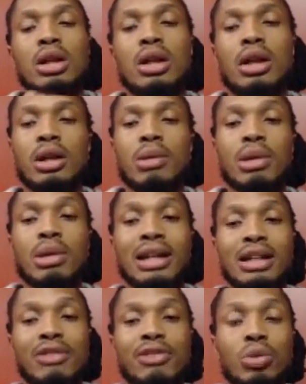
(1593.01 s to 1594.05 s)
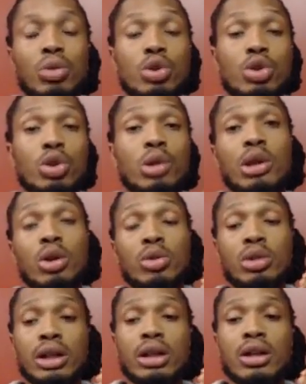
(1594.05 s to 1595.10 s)
But I definitely want you to be
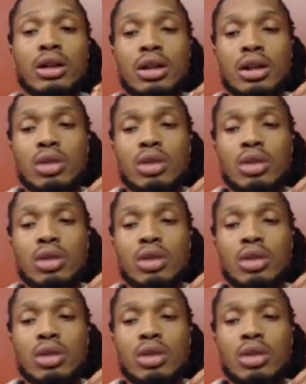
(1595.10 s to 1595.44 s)
on there